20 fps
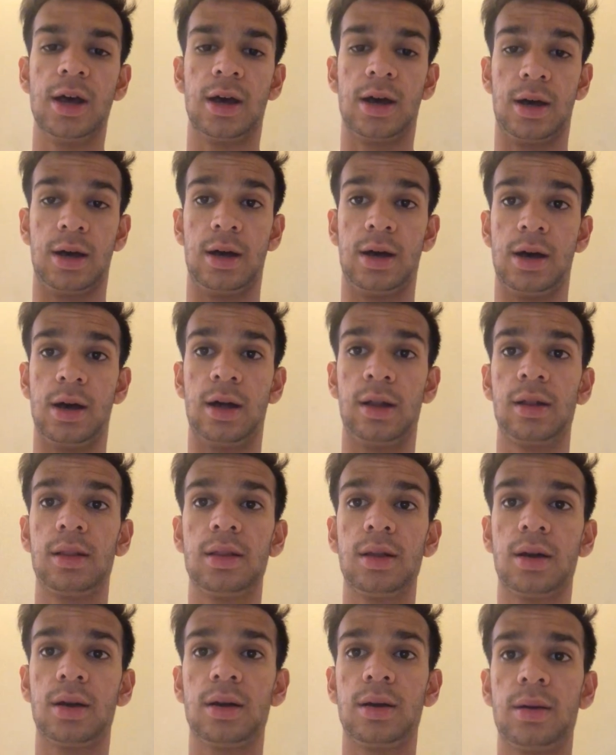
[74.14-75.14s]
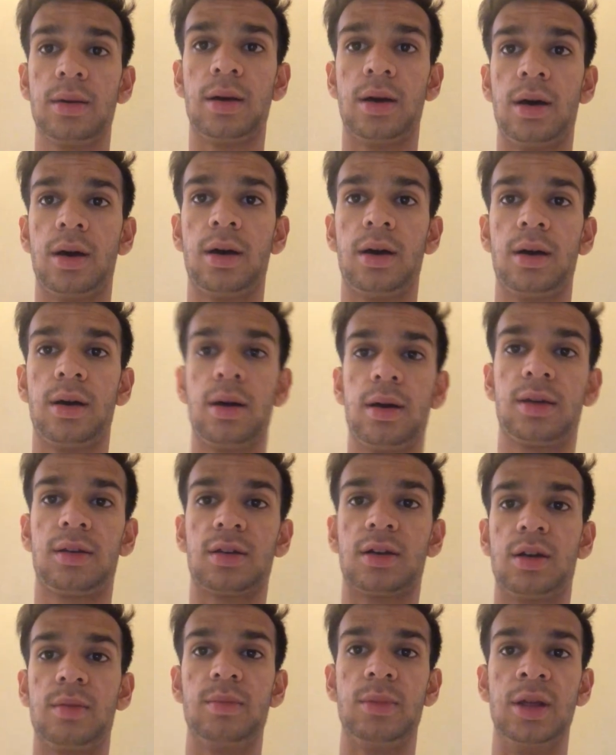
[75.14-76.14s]
Another
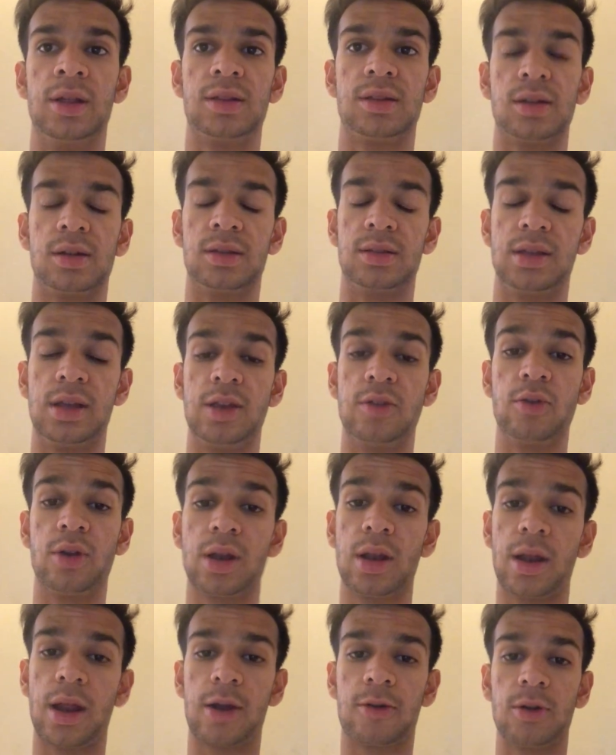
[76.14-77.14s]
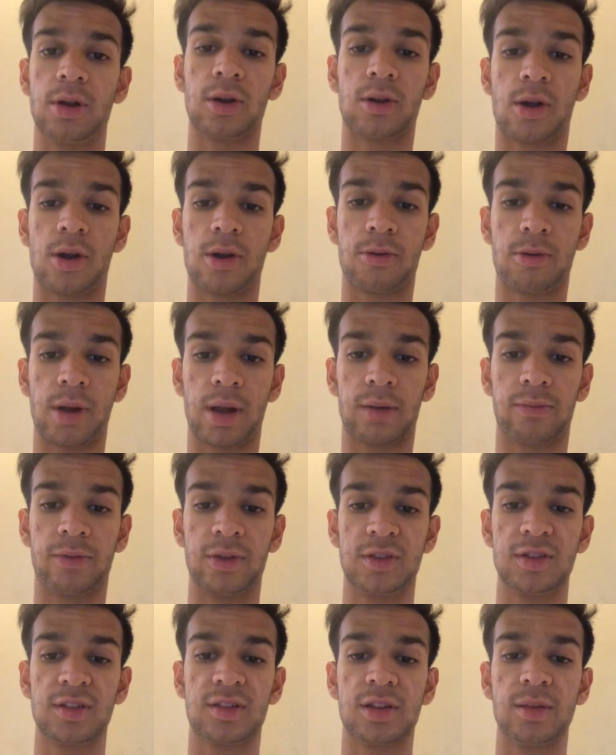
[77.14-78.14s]
term is the unilateral contract,
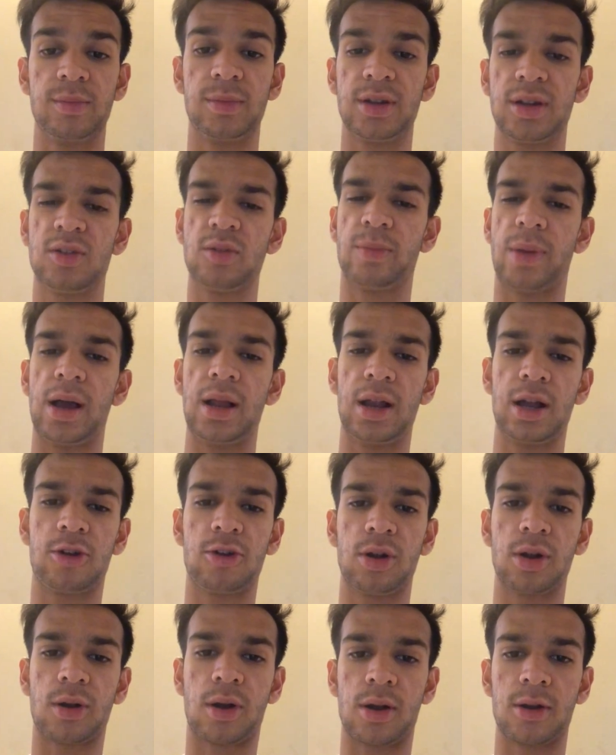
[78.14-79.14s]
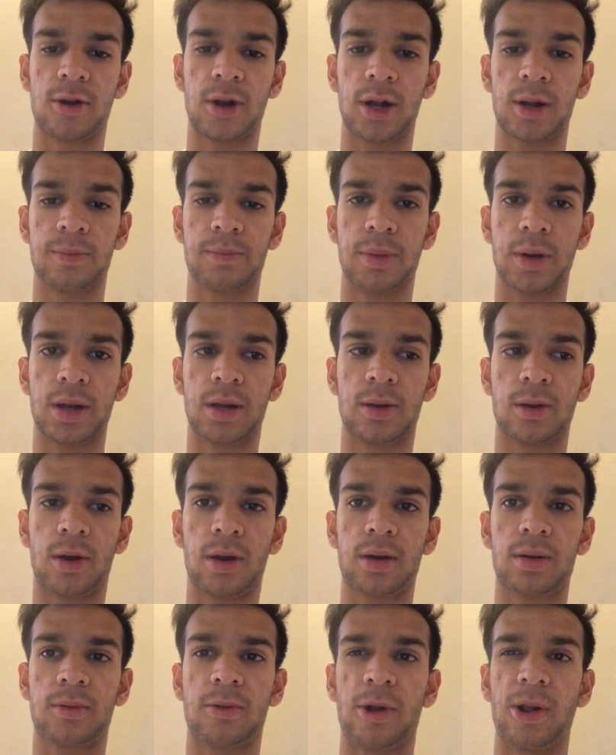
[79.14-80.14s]
which is similar to bilateral contract but
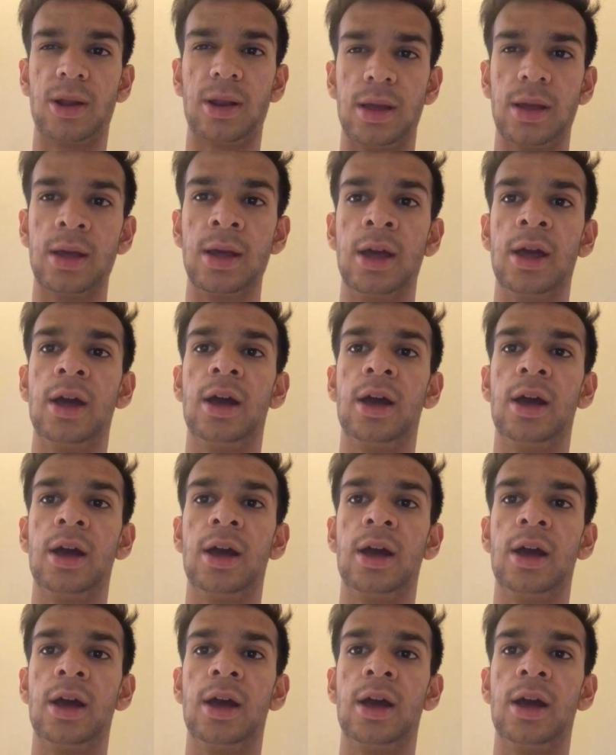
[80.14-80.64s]
not really.